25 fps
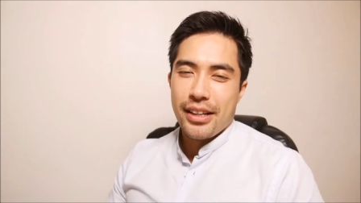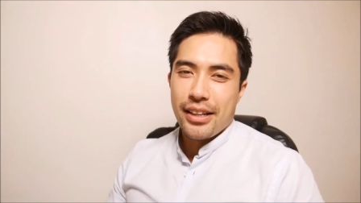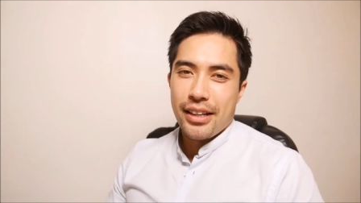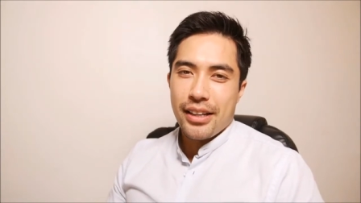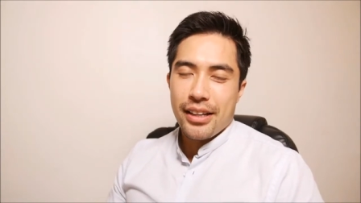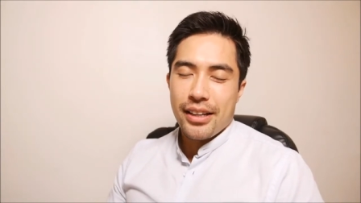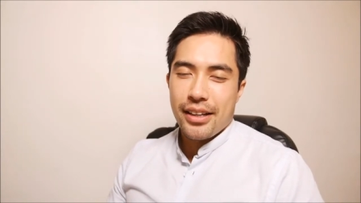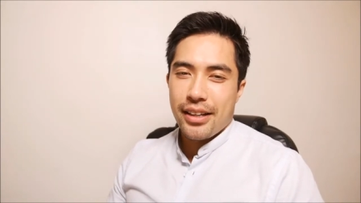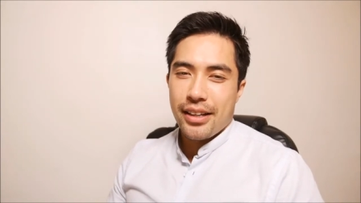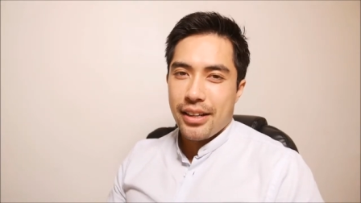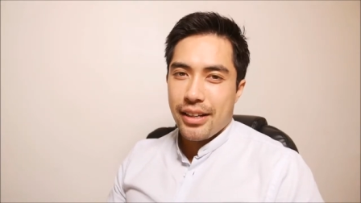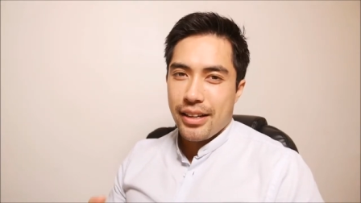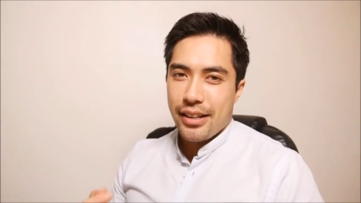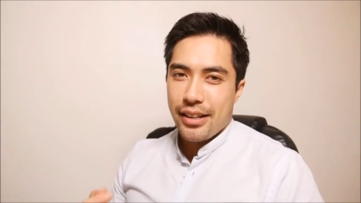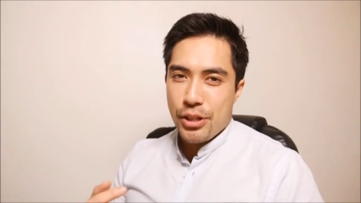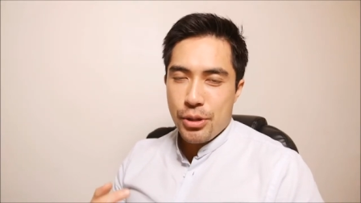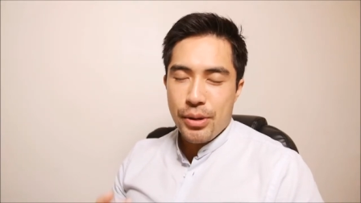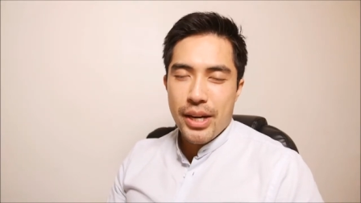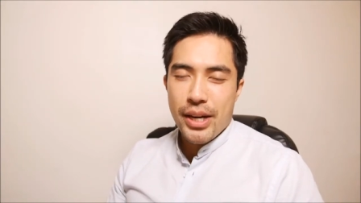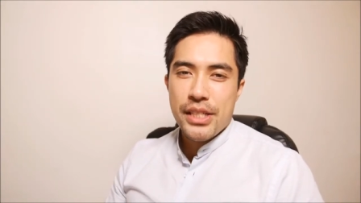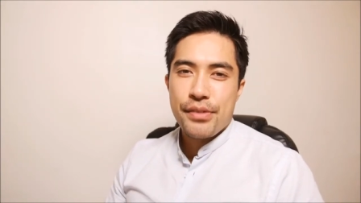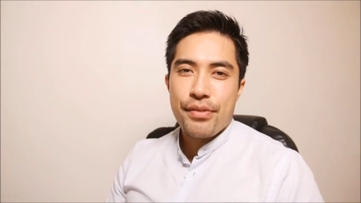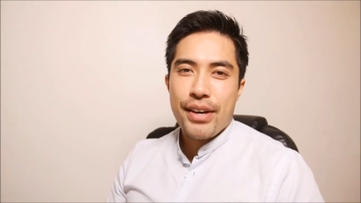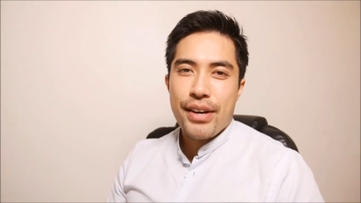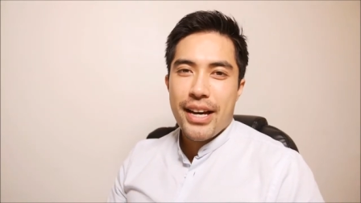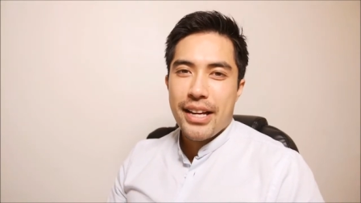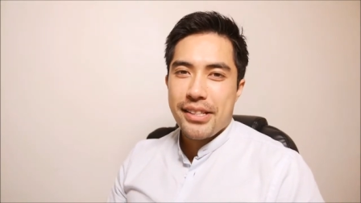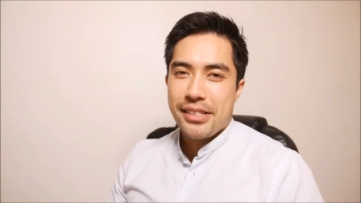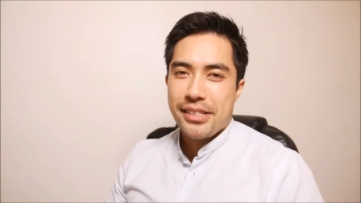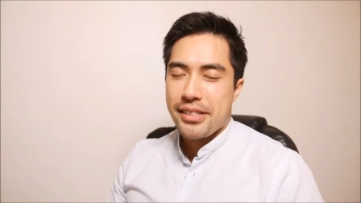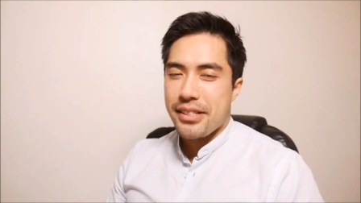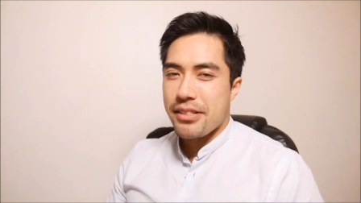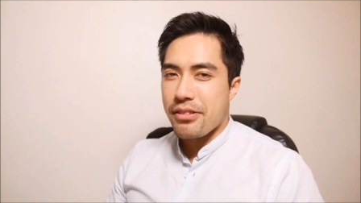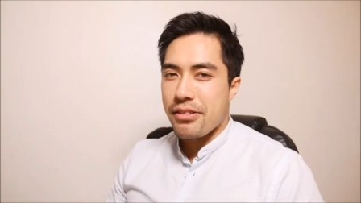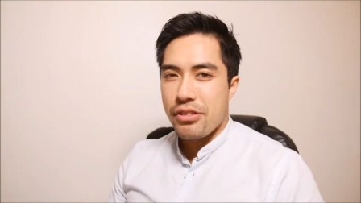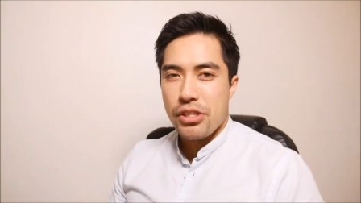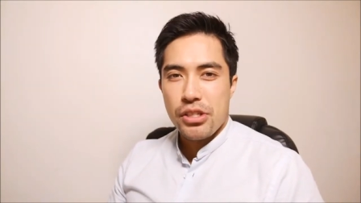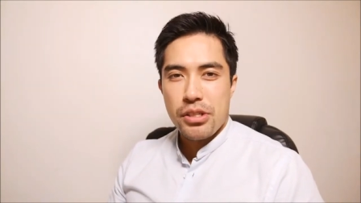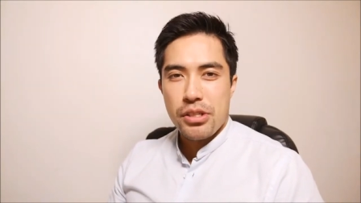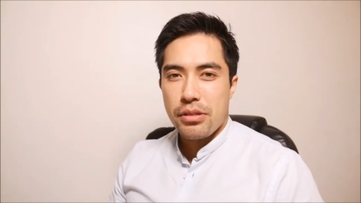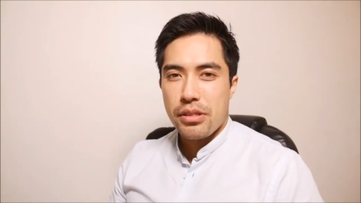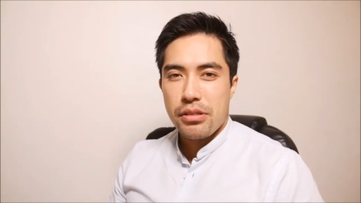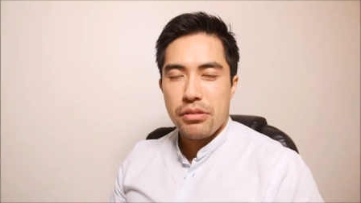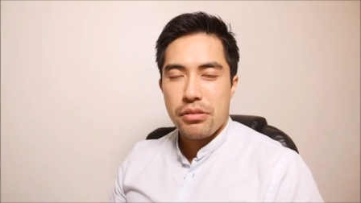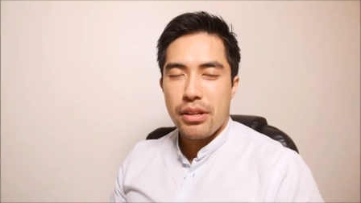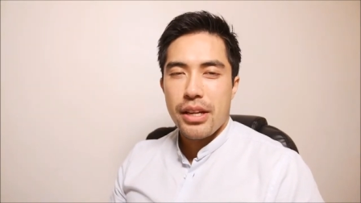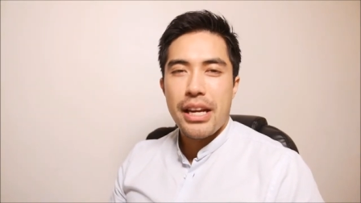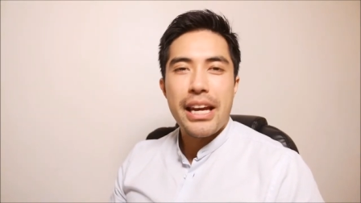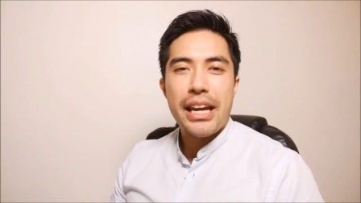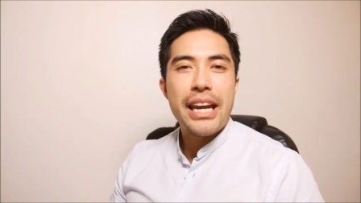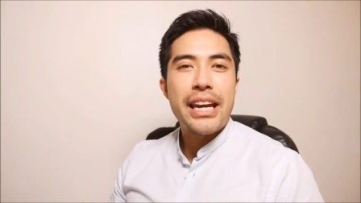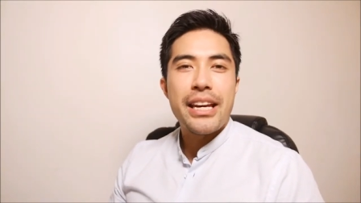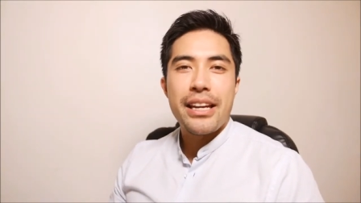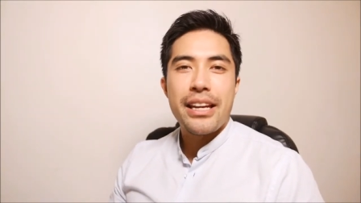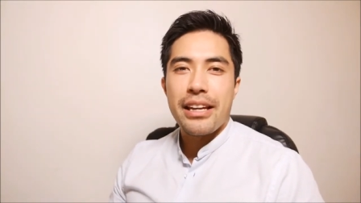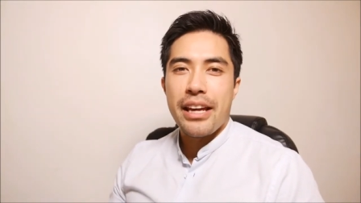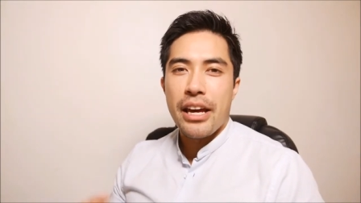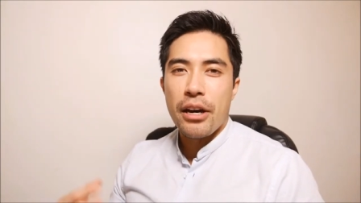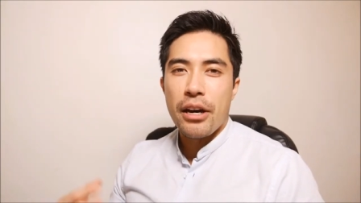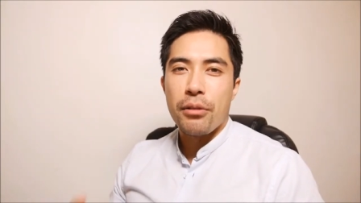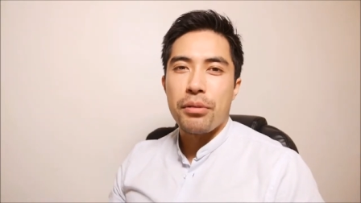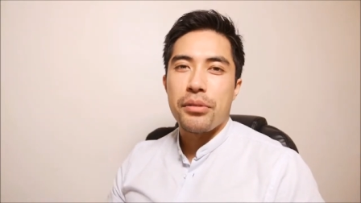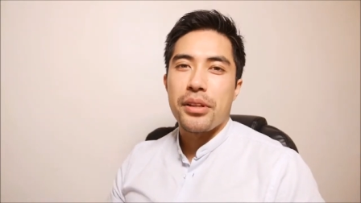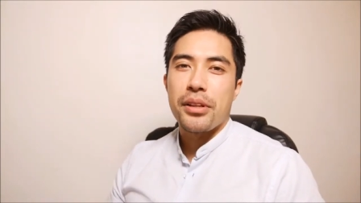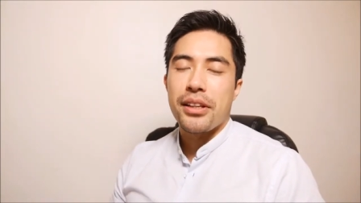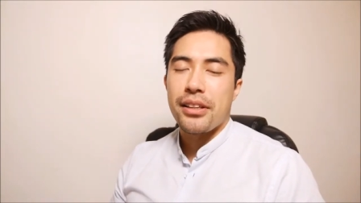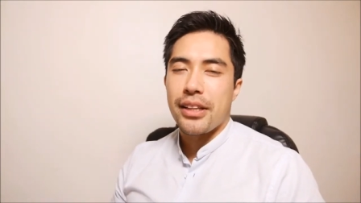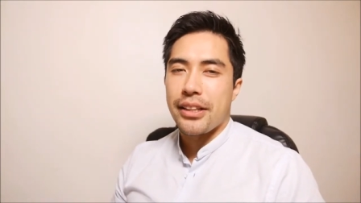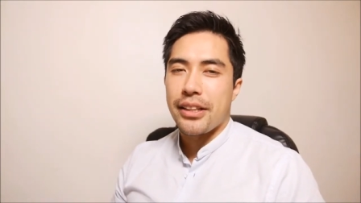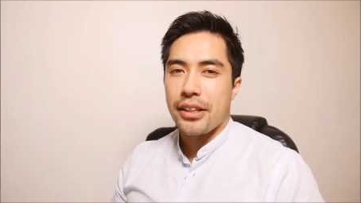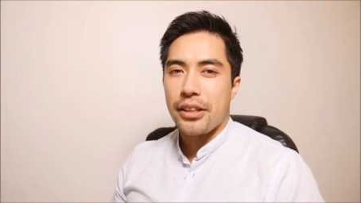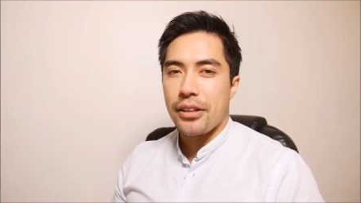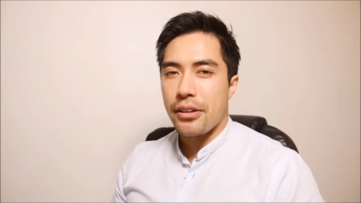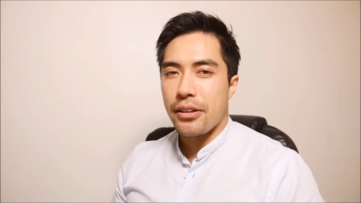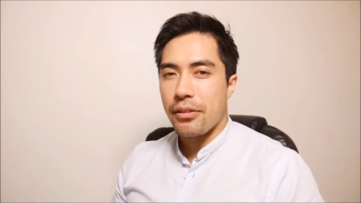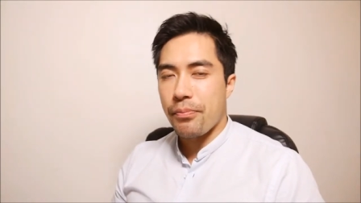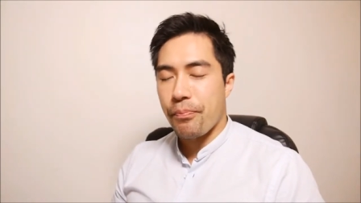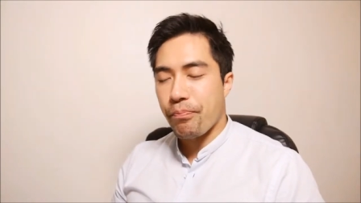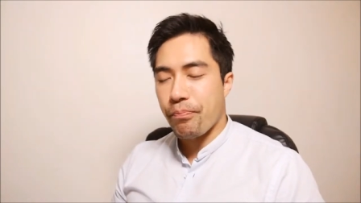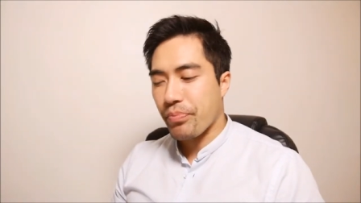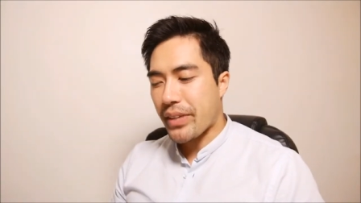uh, trans fats and just eating healthy, like, you know,